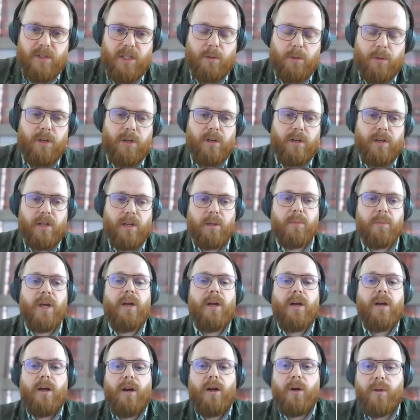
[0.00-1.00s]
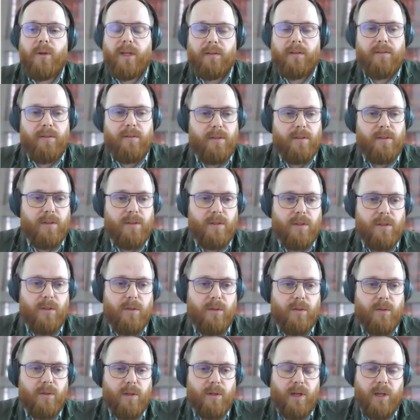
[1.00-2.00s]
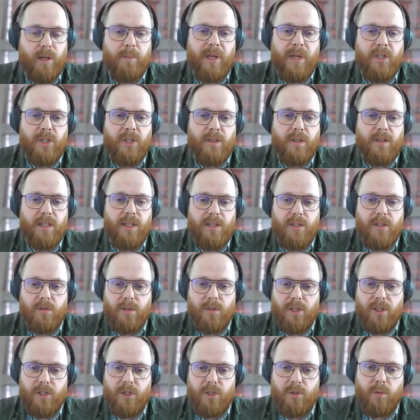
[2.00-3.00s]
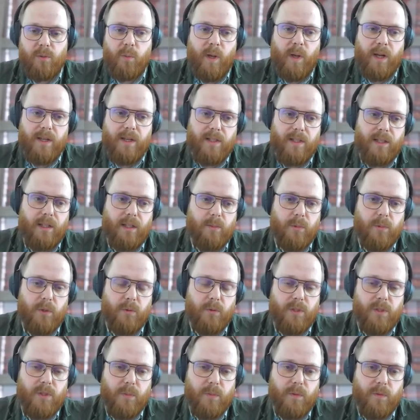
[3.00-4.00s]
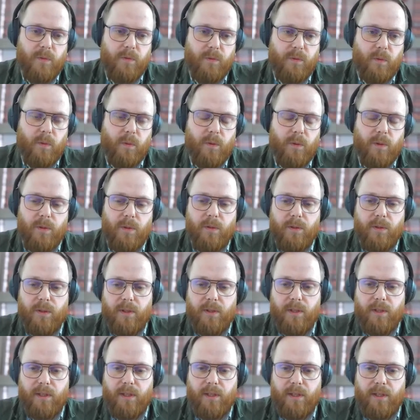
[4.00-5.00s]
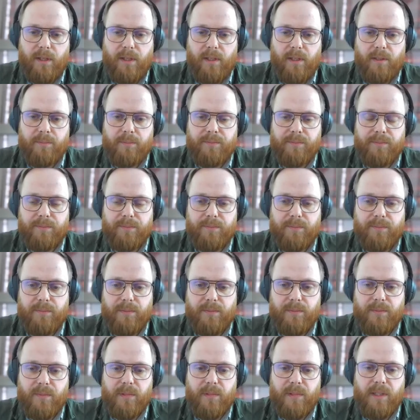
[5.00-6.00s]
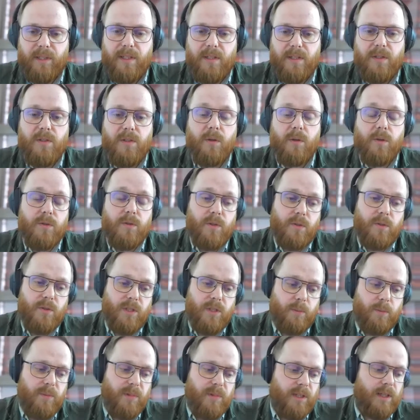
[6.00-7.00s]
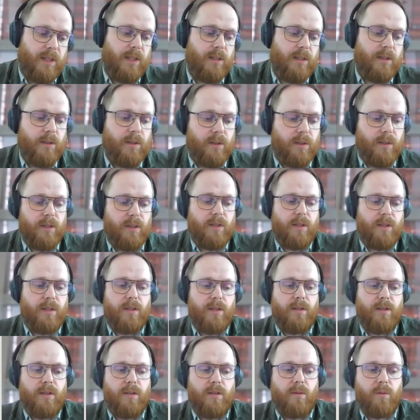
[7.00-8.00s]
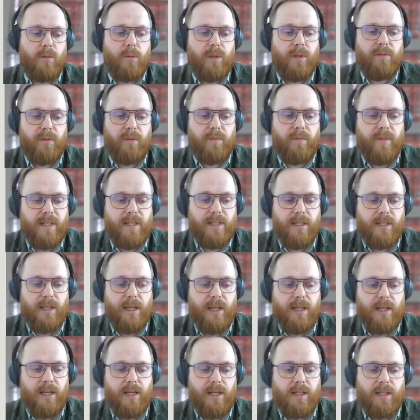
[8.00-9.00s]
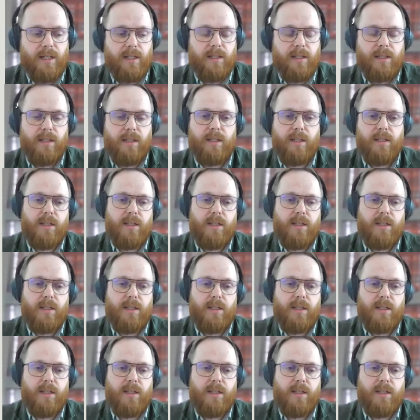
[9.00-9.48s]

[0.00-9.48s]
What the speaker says: just see where I am. Okay, so I mentioned these traditional masking approaches before. This is also something we've investigated.